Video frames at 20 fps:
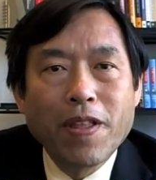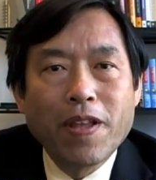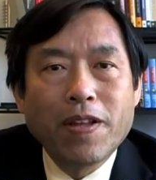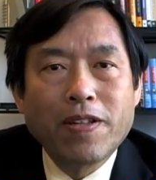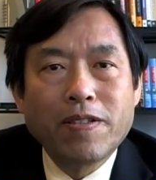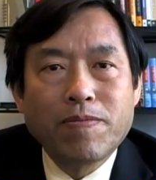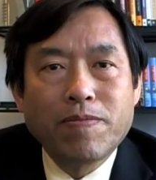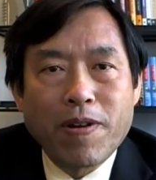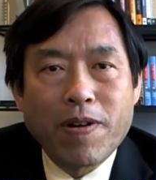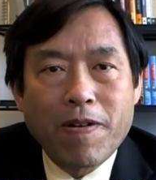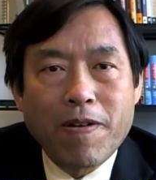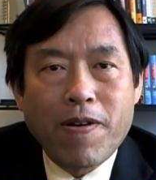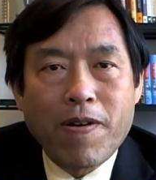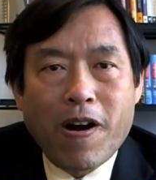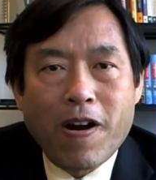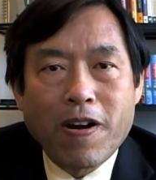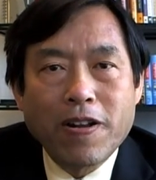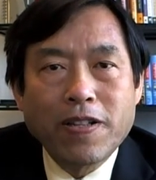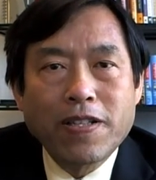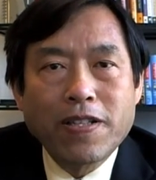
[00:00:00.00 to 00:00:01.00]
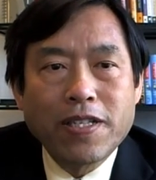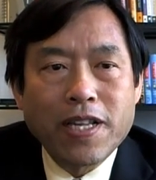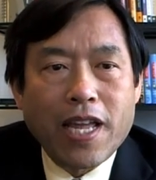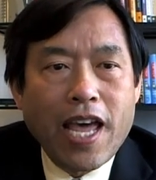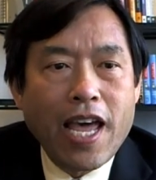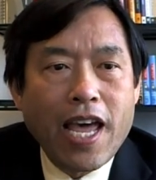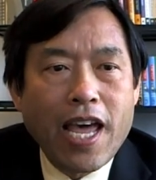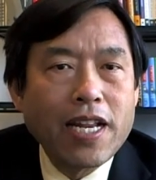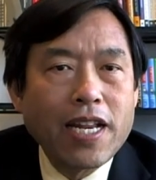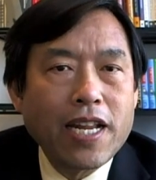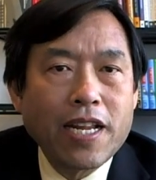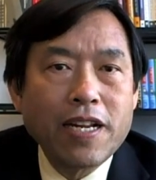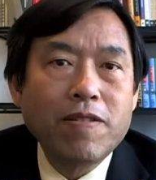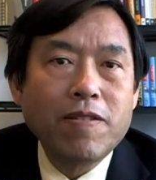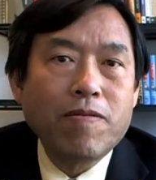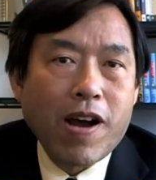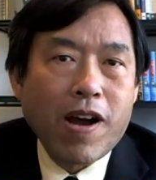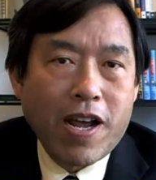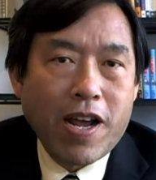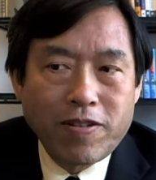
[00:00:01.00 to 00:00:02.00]
Spare Parts and
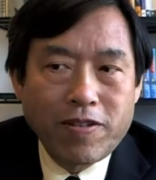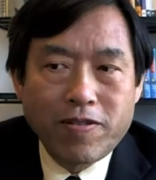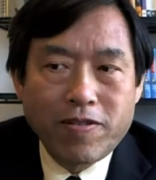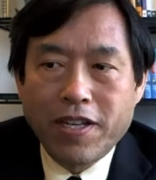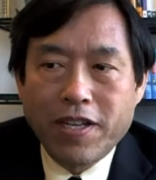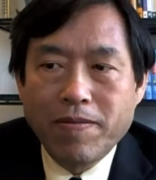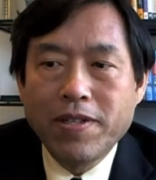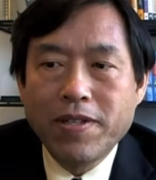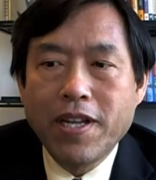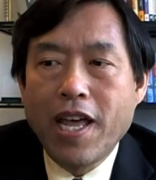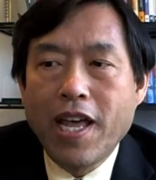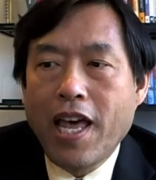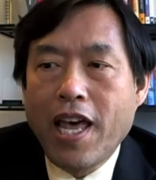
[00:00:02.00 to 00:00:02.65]
Underwater Dreams.